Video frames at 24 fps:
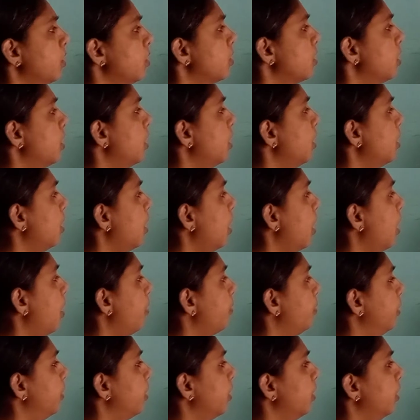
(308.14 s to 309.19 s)
See here, I have
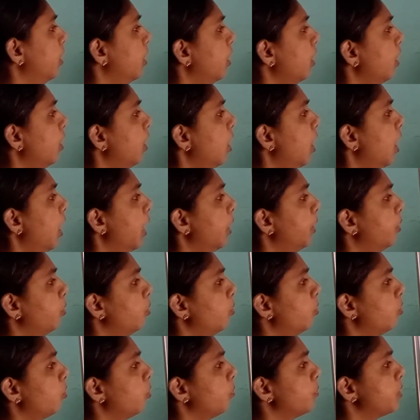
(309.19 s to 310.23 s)
written here,
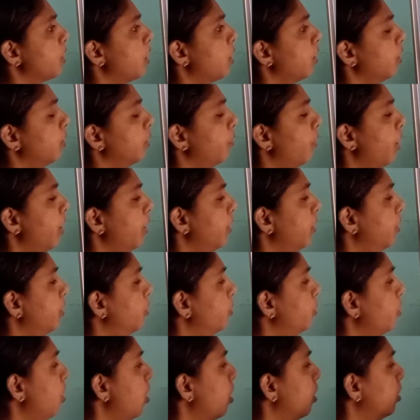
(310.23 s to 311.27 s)
heterotrophs are divided
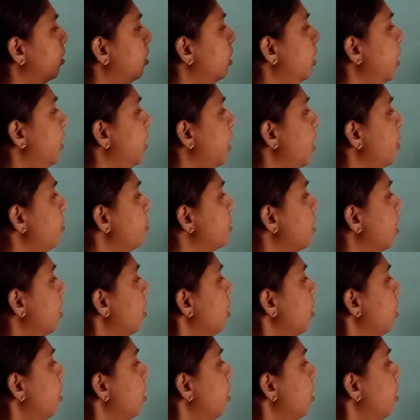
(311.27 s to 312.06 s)
into three types.